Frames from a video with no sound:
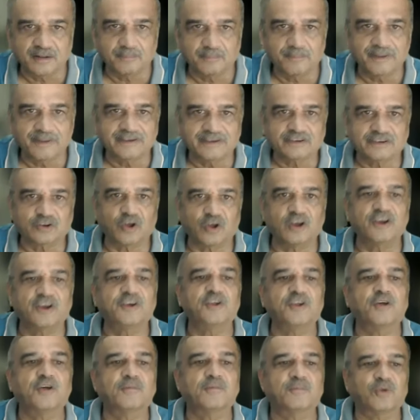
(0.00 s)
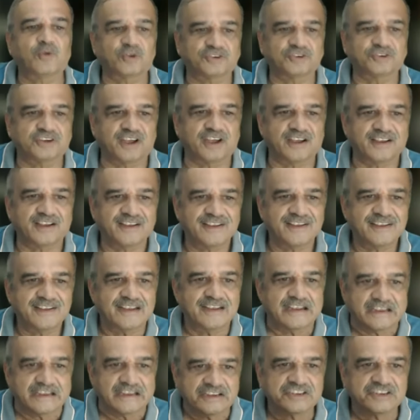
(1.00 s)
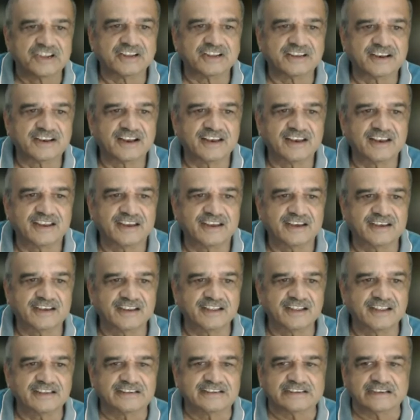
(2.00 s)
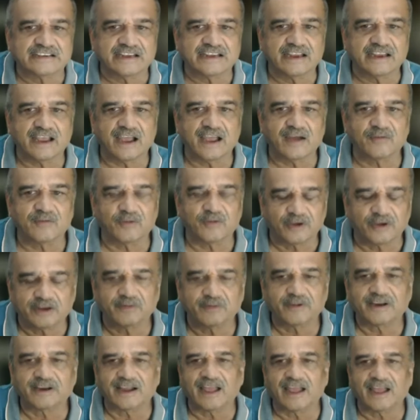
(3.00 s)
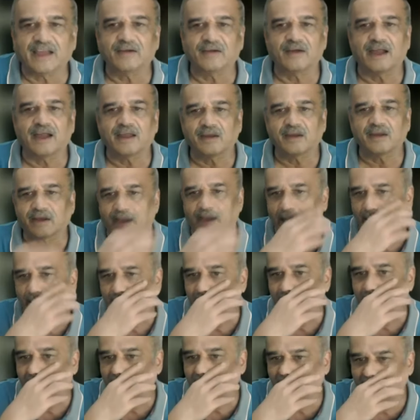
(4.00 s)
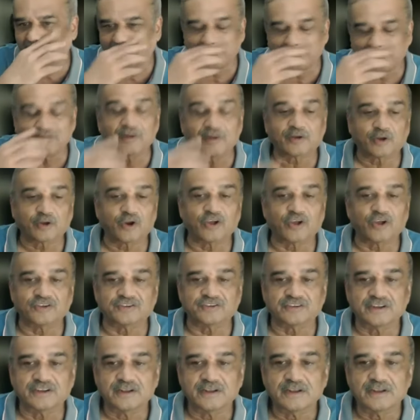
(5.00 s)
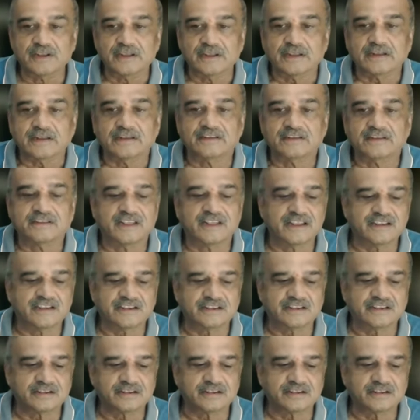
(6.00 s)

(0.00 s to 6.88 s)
the best quality of moksha. Generally, it is whatever I come across. This